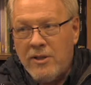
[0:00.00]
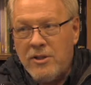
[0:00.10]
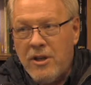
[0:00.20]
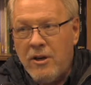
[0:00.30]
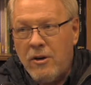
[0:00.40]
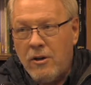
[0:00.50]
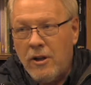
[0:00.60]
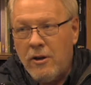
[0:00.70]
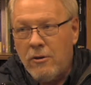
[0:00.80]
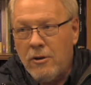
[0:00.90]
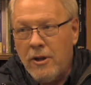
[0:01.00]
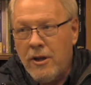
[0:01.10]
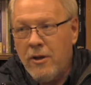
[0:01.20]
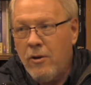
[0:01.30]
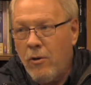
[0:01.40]
I see here
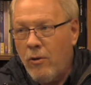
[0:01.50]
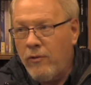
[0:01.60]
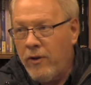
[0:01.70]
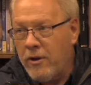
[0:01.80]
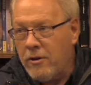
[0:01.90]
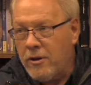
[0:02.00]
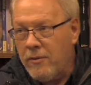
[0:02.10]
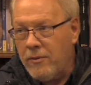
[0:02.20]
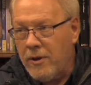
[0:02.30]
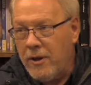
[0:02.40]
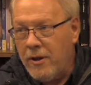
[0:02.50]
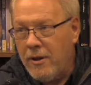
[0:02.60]
literally or figuratively?